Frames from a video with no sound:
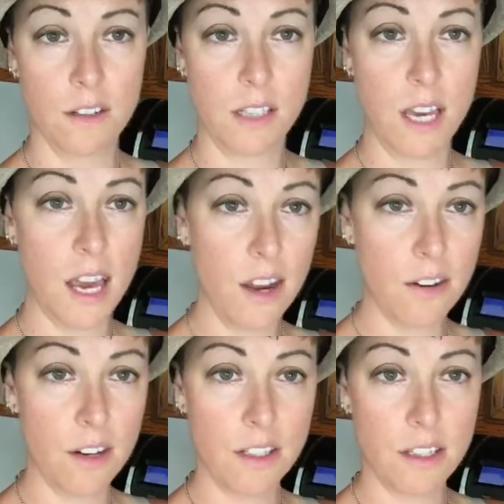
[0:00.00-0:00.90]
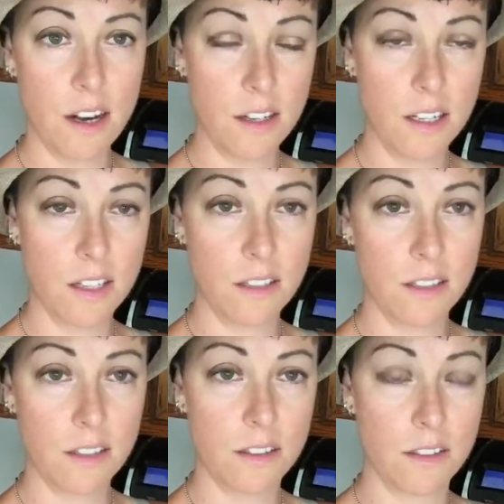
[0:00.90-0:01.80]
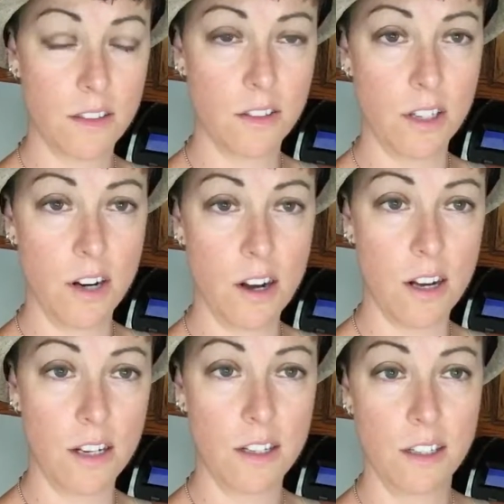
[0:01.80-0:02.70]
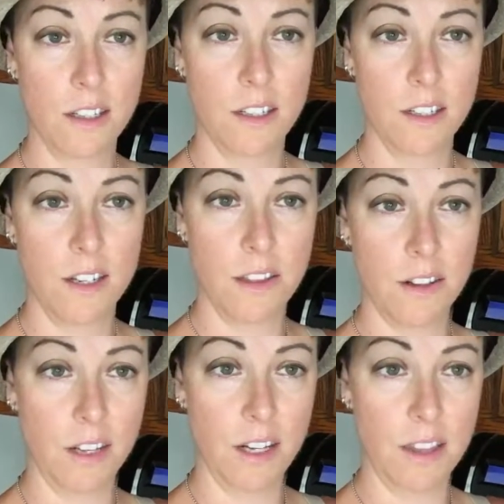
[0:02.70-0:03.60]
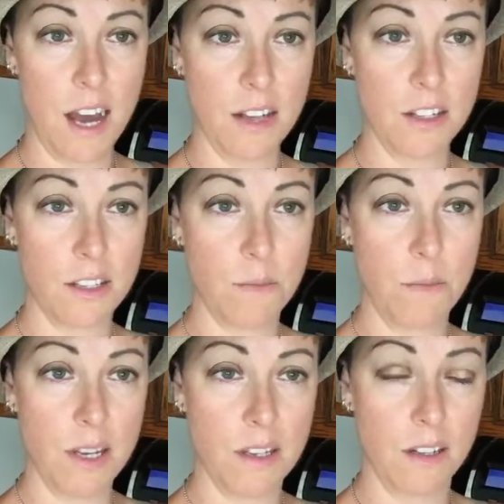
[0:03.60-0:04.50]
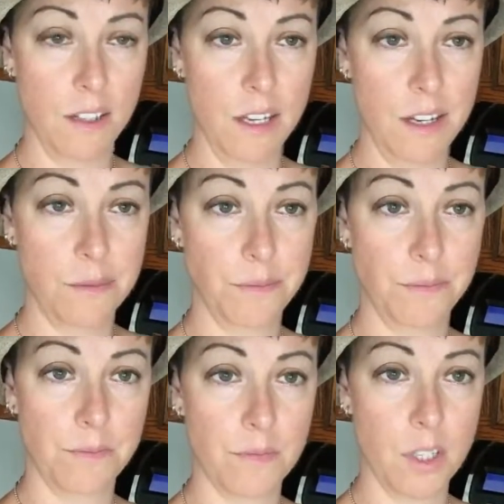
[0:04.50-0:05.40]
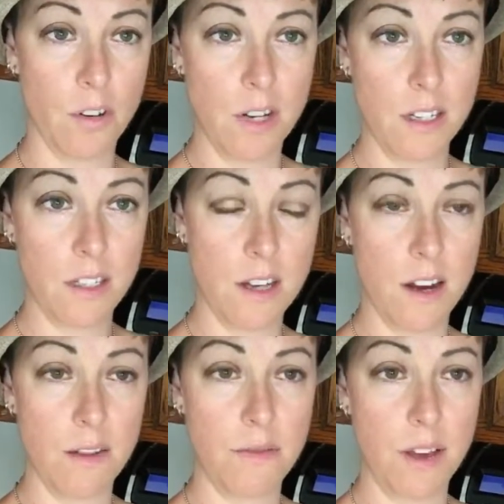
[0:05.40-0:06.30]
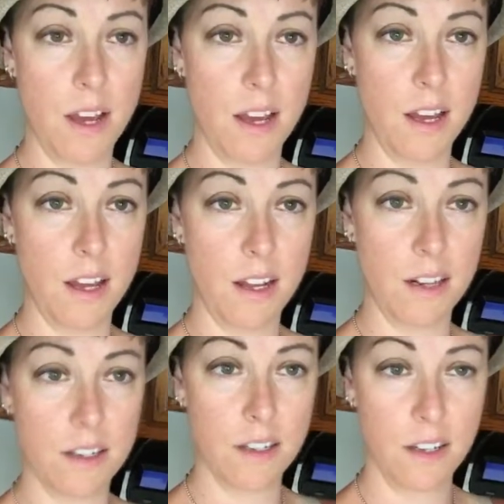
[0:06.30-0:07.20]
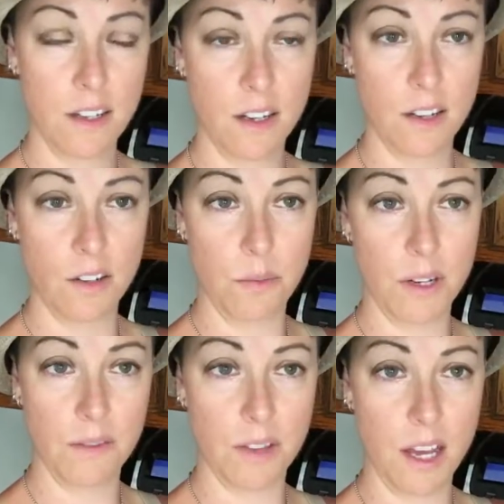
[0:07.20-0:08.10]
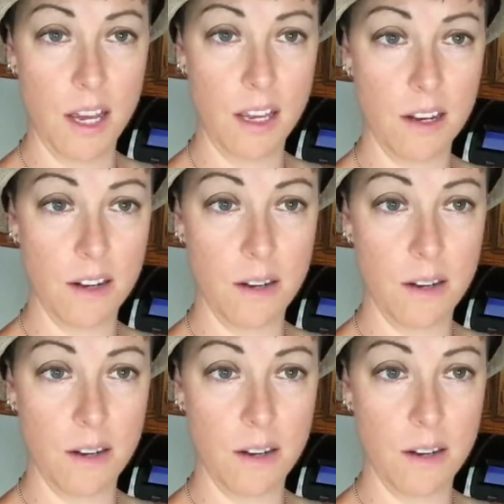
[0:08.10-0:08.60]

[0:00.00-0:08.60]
carrots, onion, certainly not, nothing like that, just basically green stuff, and a little bit of like